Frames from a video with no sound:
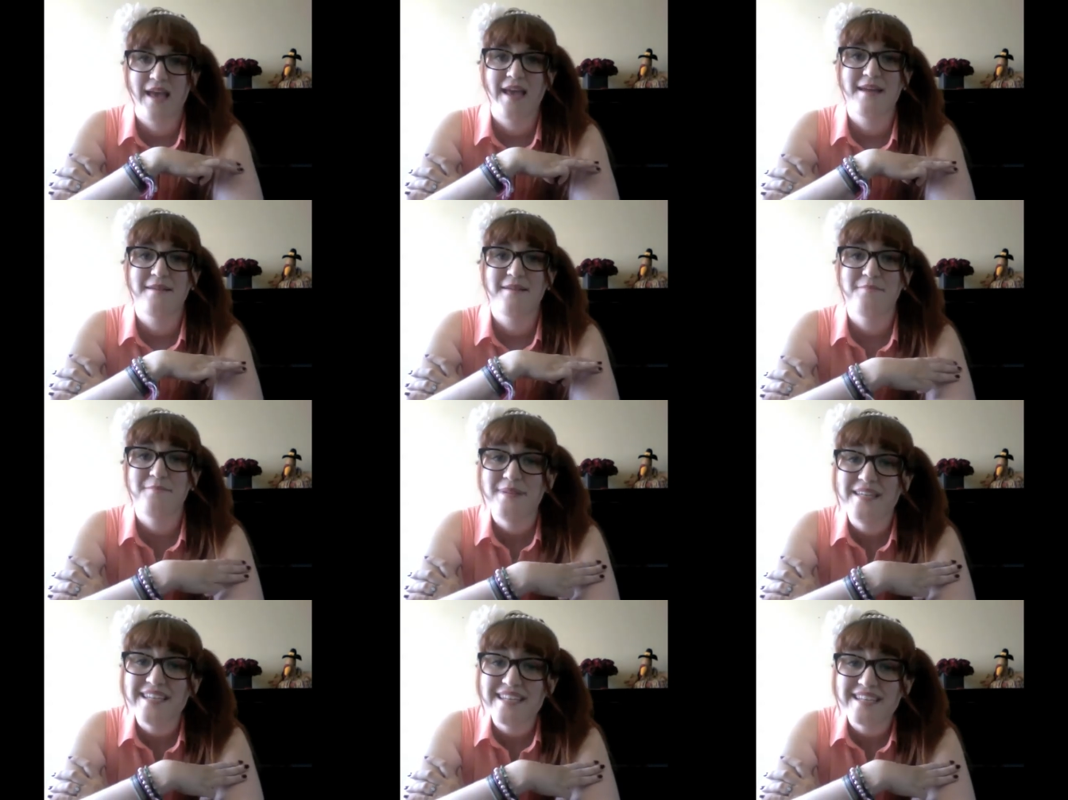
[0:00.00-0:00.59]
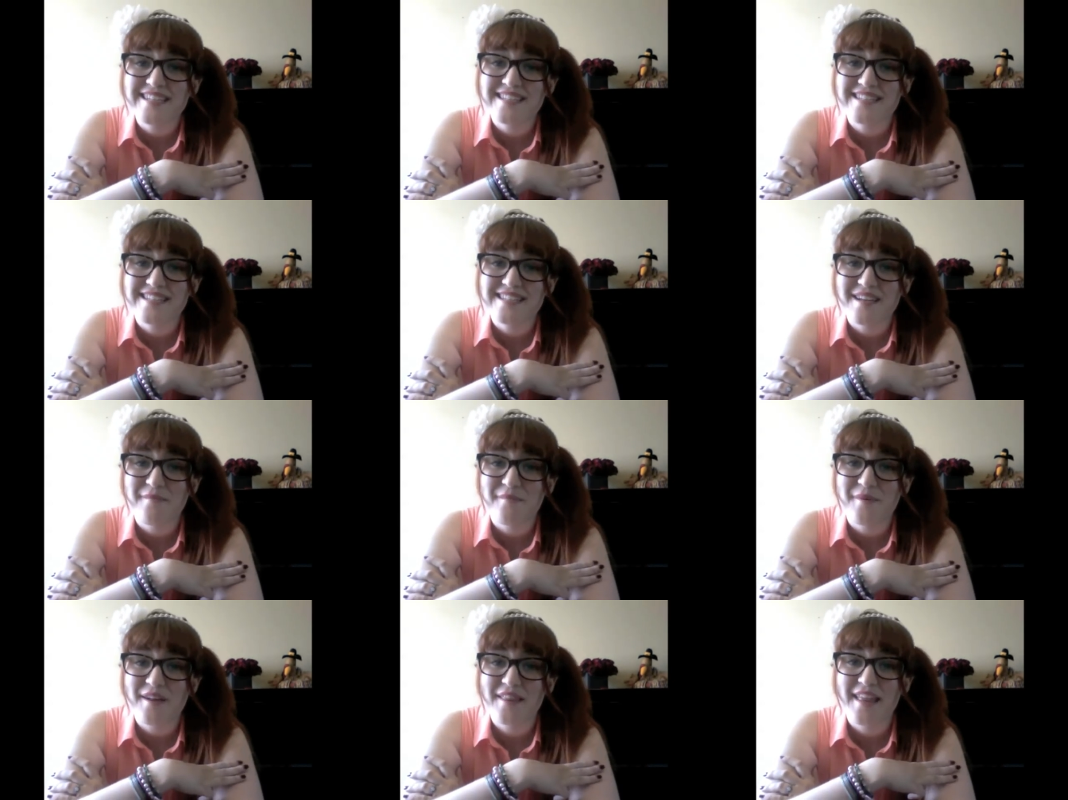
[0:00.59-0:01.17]
and being
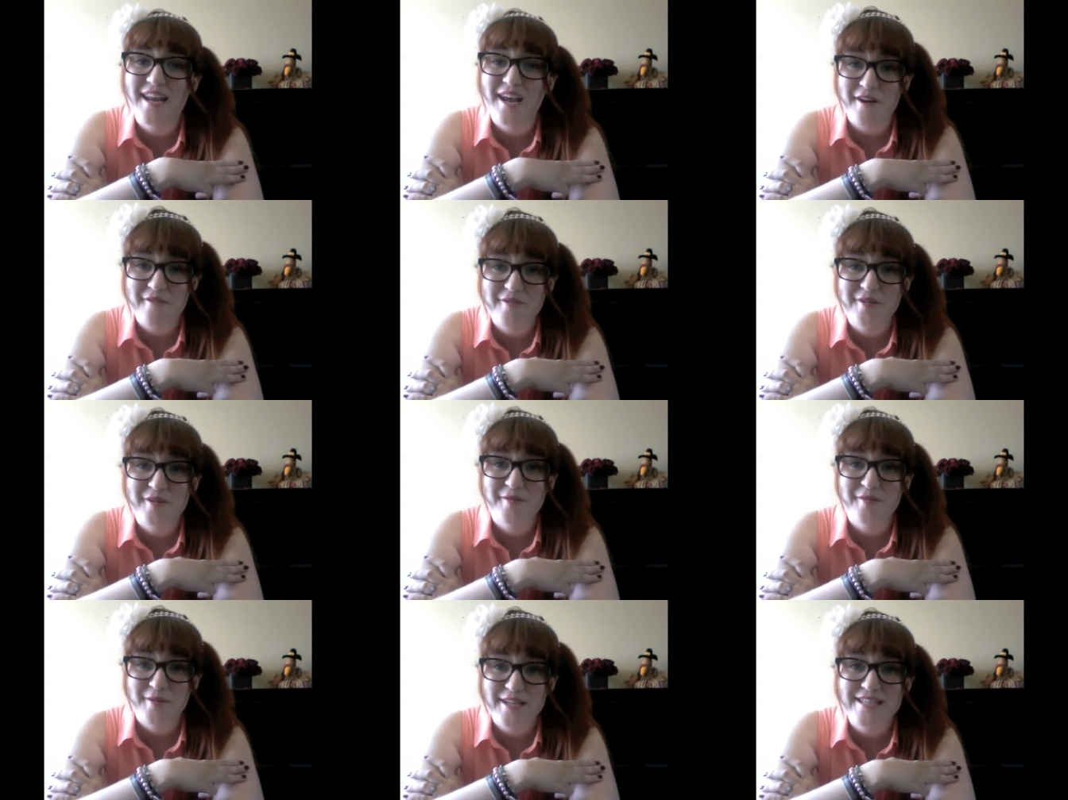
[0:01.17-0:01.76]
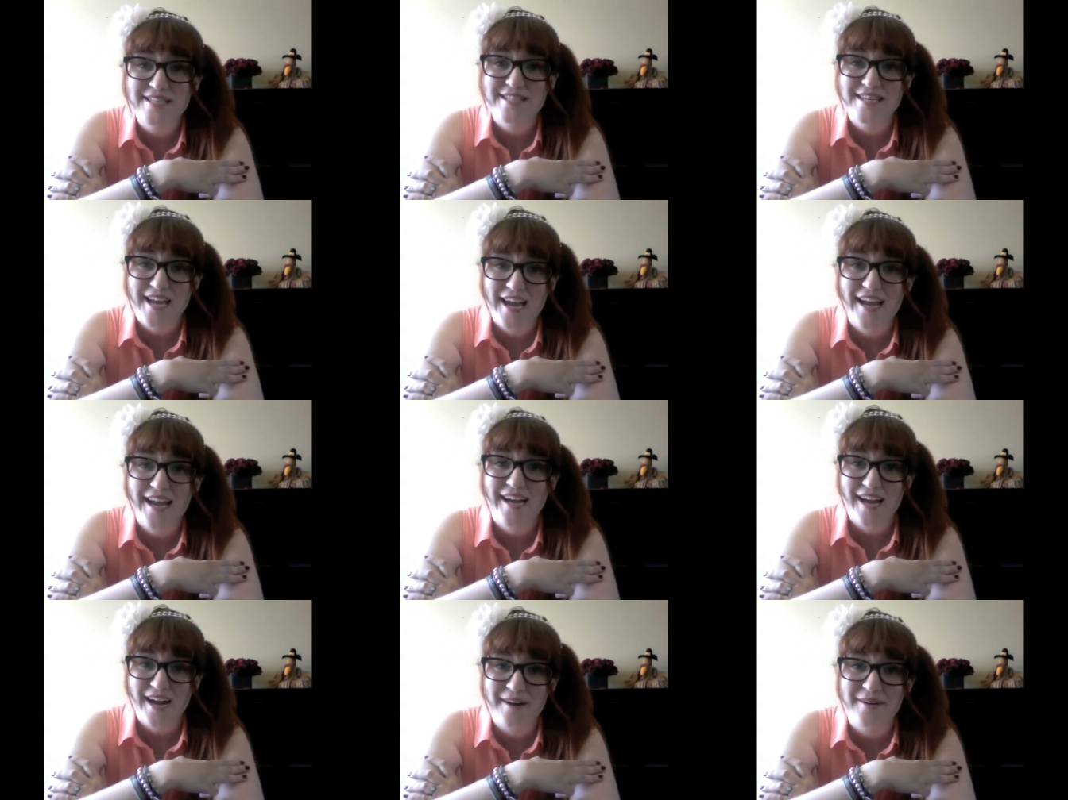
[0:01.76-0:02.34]
someone that everyone wants to
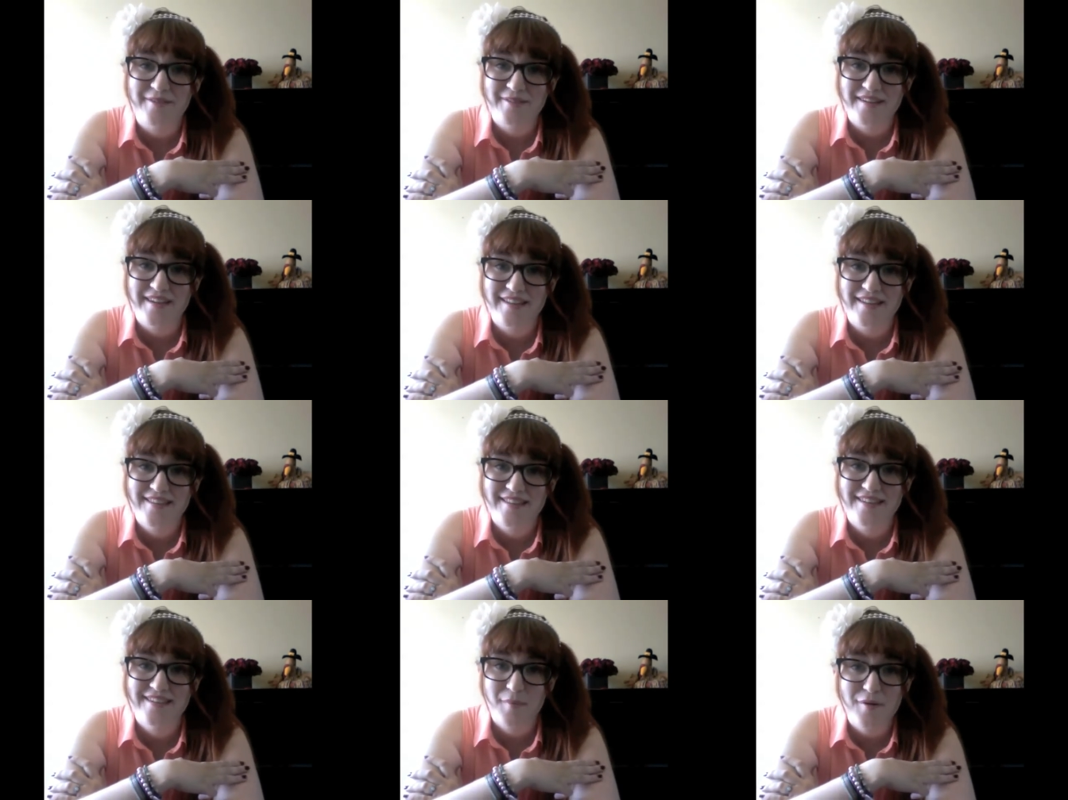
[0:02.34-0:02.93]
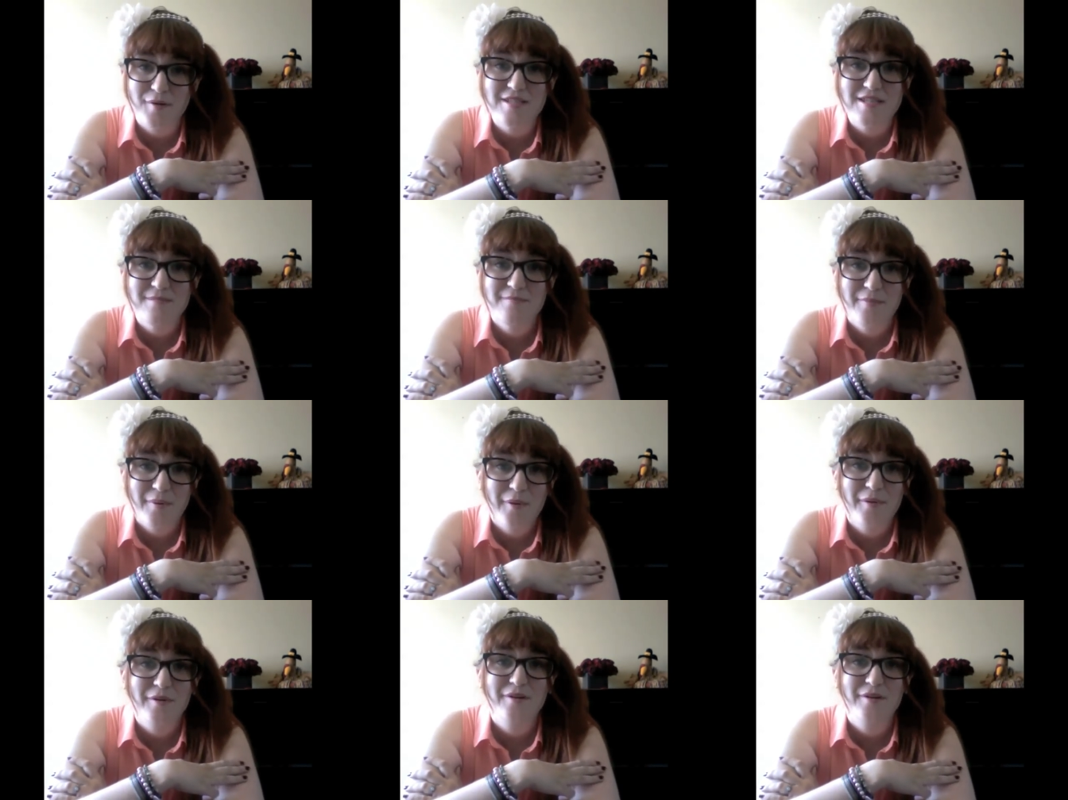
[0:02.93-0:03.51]
hang out with. Most
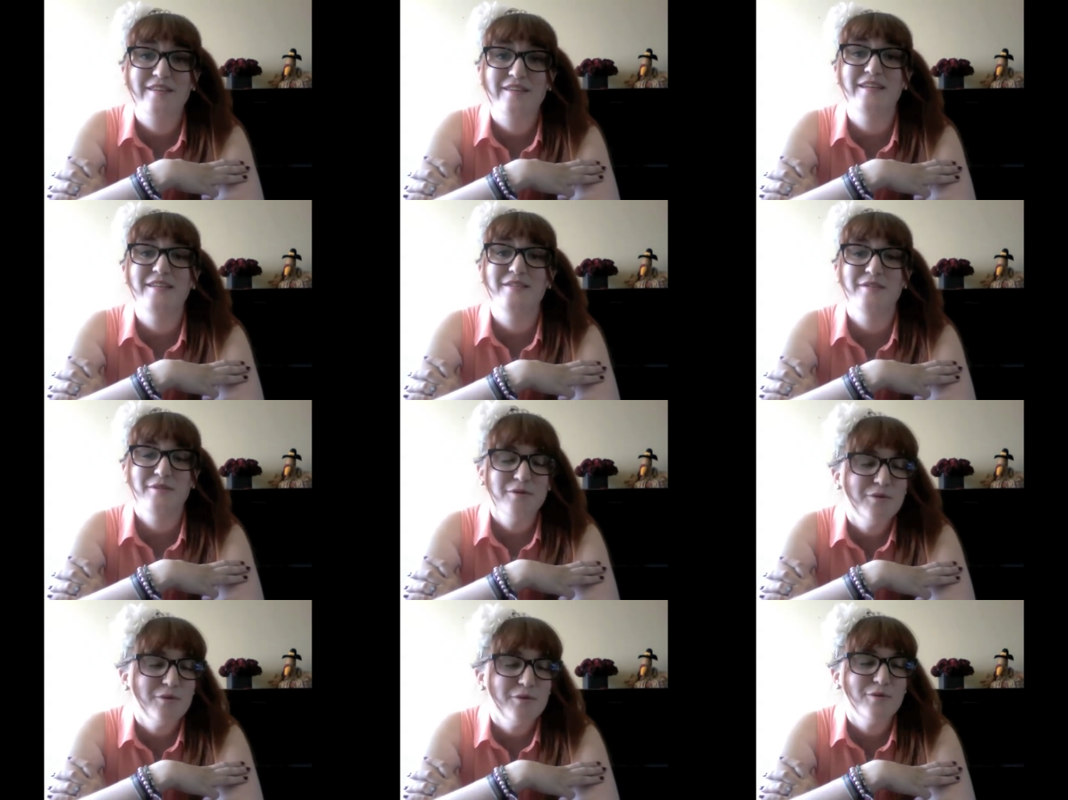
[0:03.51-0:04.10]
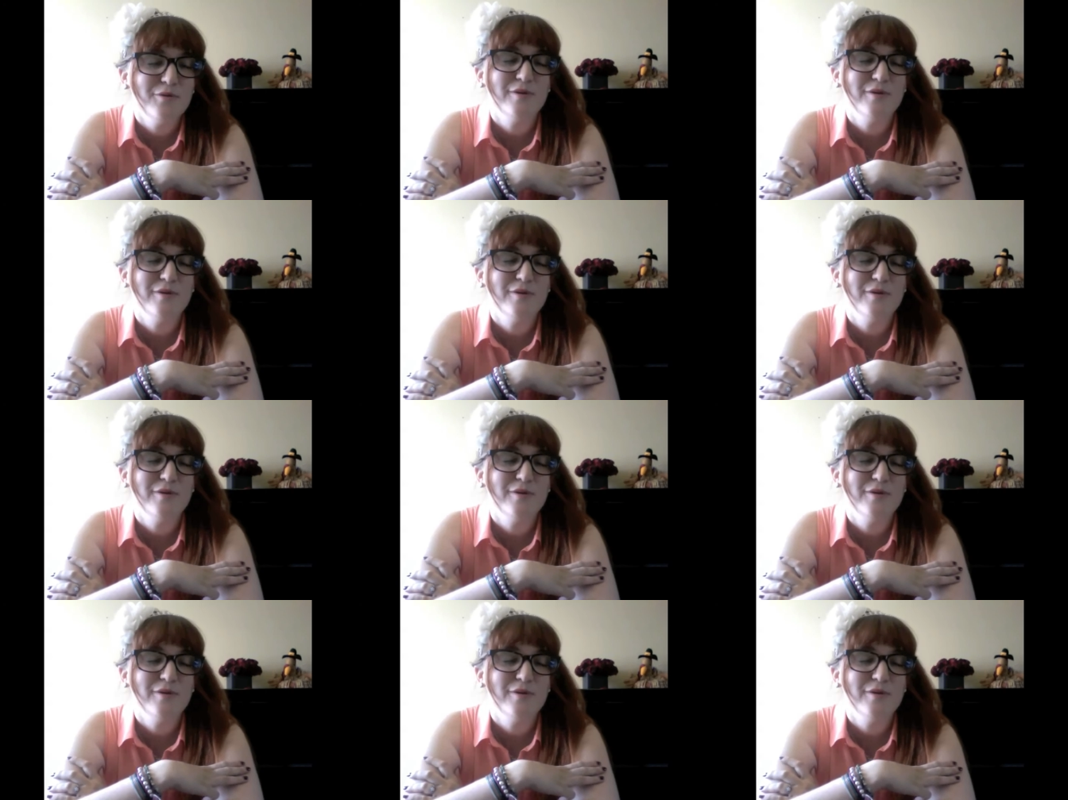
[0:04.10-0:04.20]
importantly, you